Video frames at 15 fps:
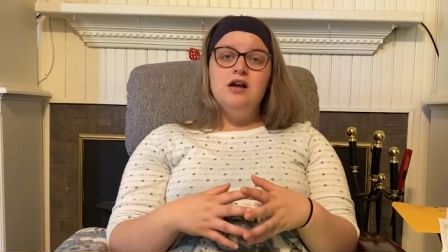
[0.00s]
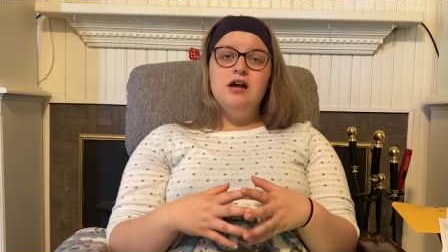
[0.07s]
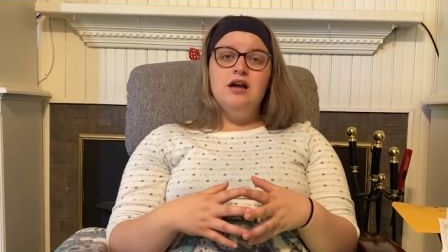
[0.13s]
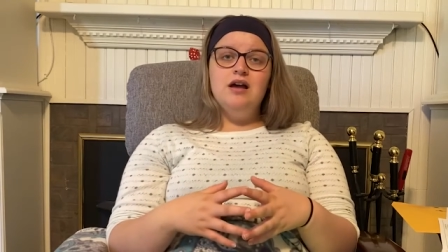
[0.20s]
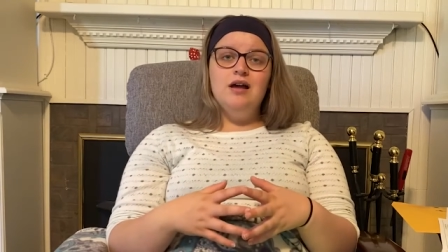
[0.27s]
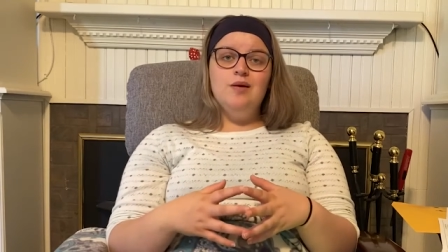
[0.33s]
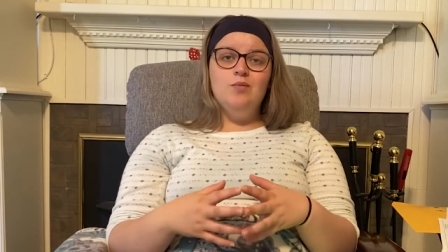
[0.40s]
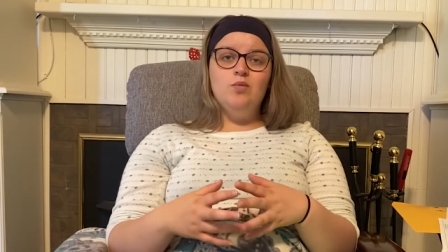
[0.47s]

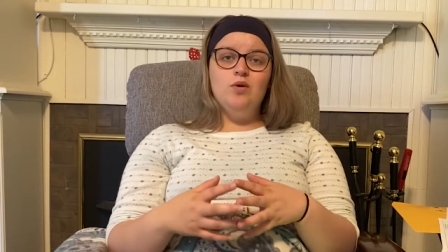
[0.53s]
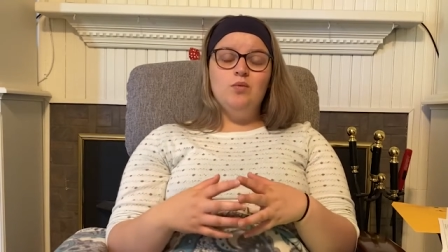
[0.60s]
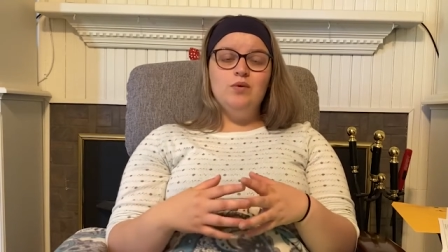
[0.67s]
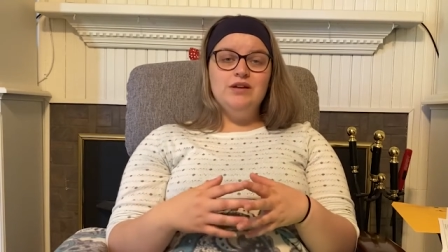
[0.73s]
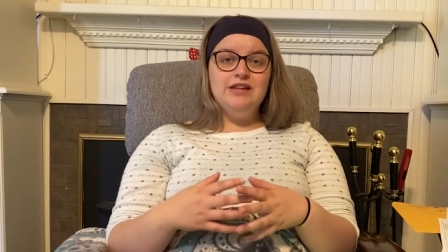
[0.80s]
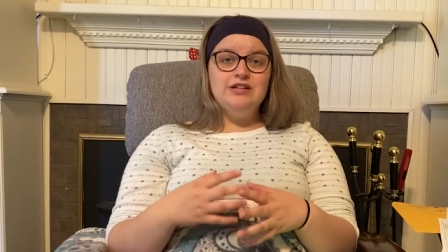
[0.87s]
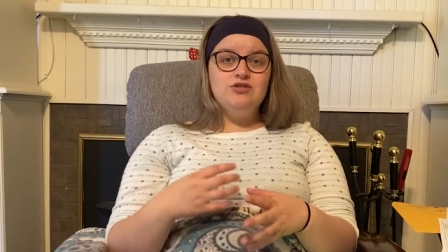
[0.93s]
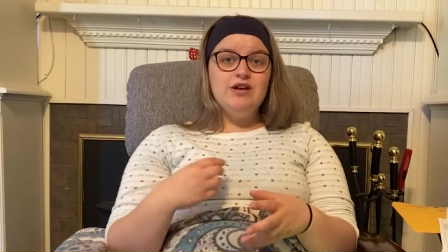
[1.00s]
Um, we're
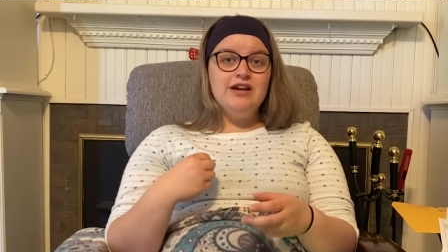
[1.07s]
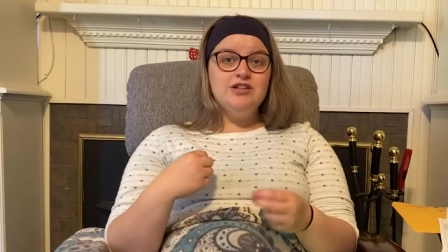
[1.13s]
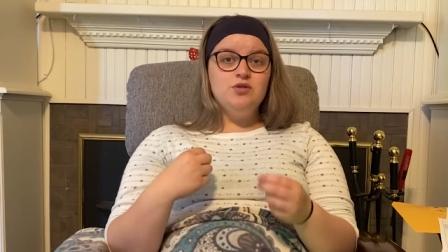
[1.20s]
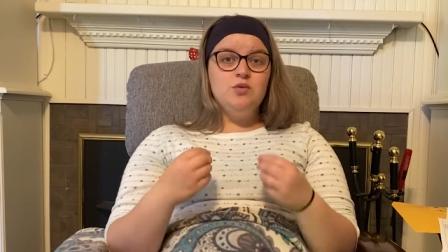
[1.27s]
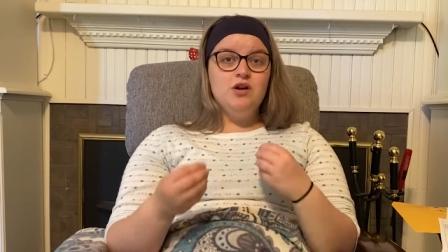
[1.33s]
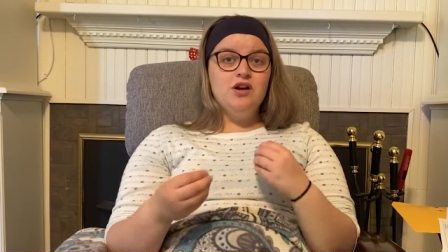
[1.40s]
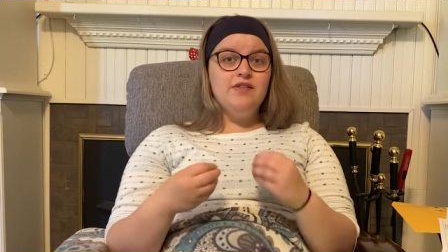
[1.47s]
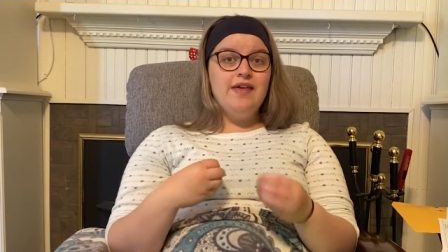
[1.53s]
really trying to
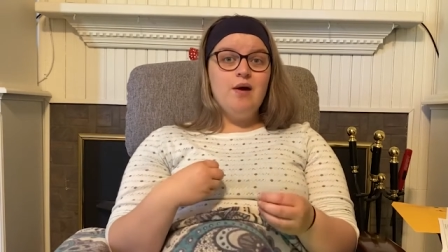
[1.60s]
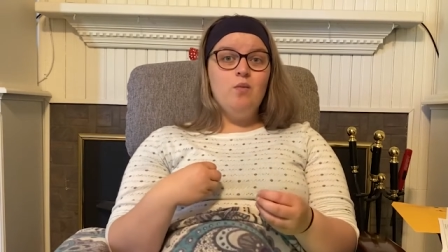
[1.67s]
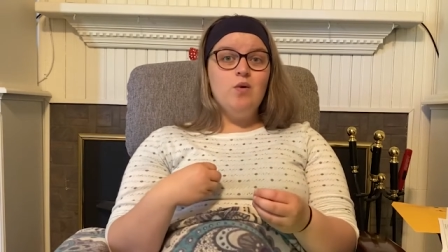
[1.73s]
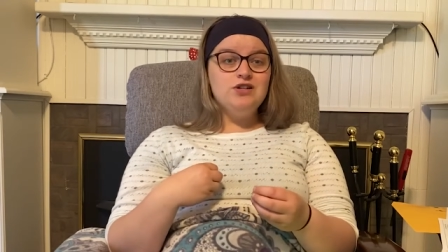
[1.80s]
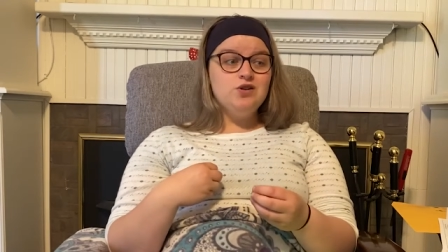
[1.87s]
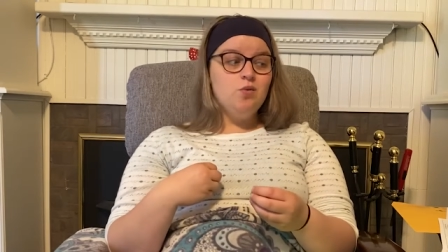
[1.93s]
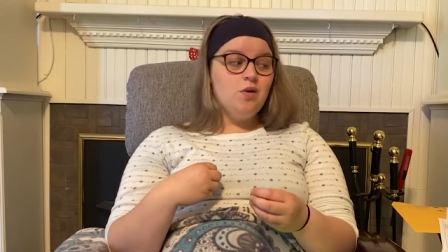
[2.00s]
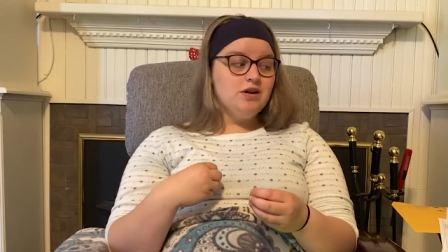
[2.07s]
work on that
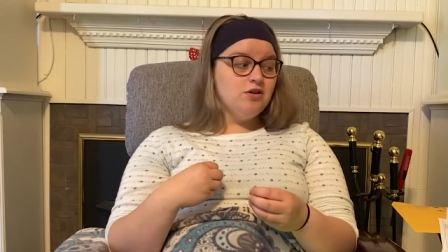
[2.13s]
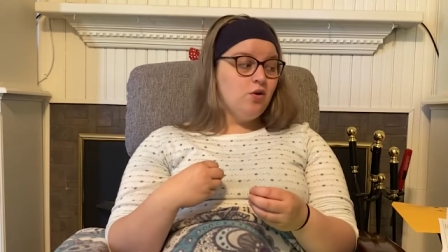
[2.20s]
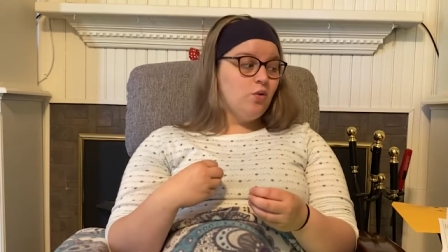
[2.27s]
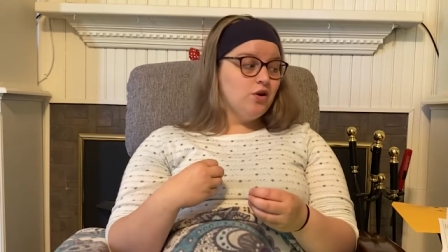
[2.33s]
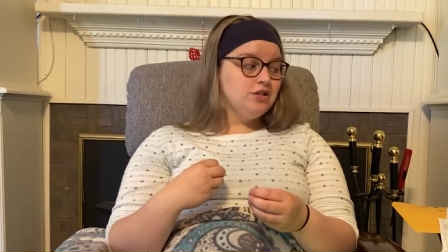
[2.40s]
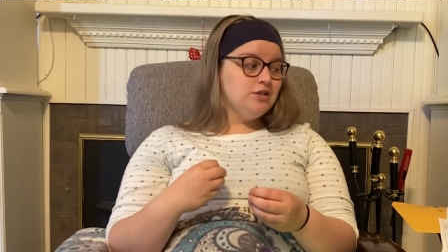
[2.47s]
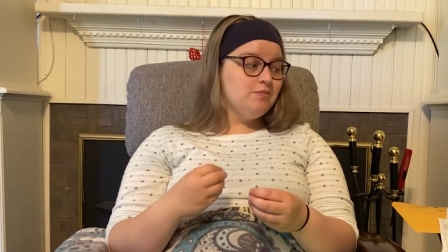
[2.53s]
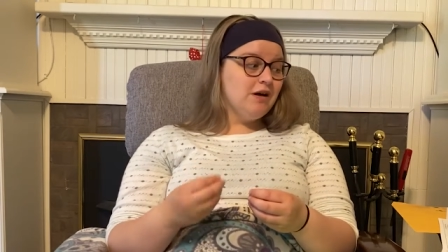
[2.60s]
one-to-one
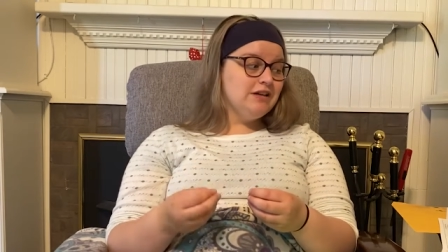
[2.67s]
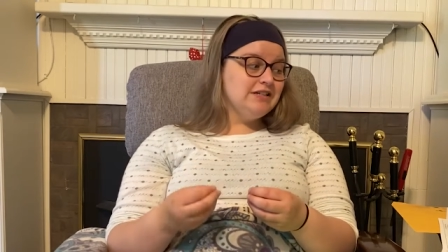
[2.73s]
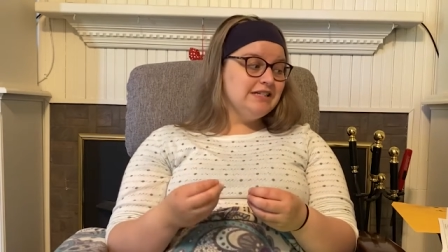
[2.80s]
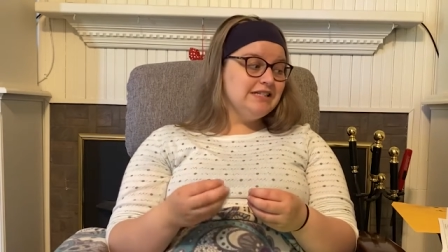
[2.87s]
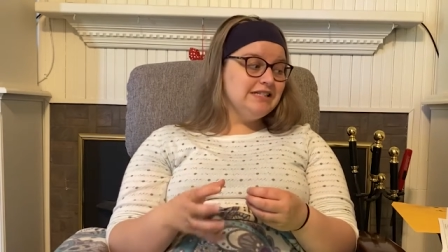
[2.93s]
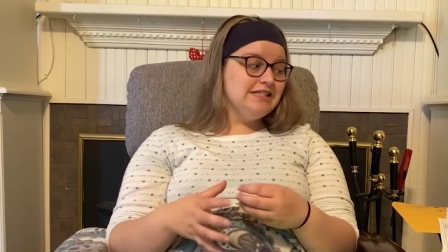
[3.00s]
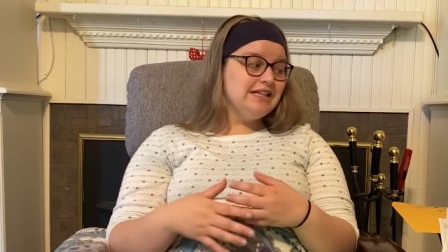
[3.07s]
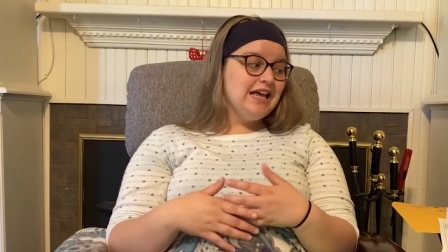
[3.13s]

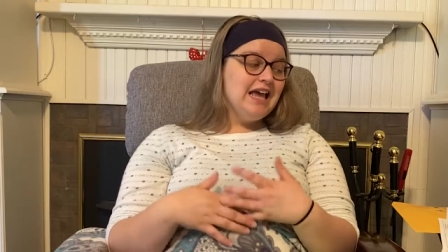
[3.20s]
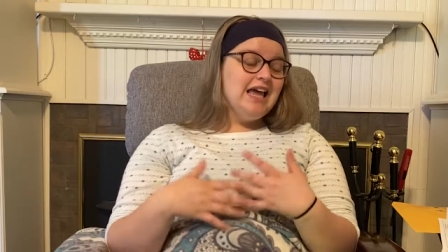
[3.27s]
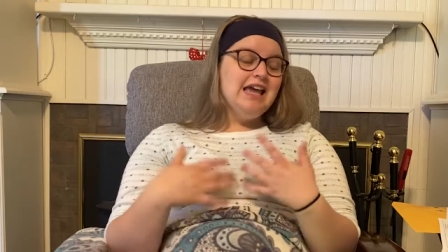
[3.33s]
correspondence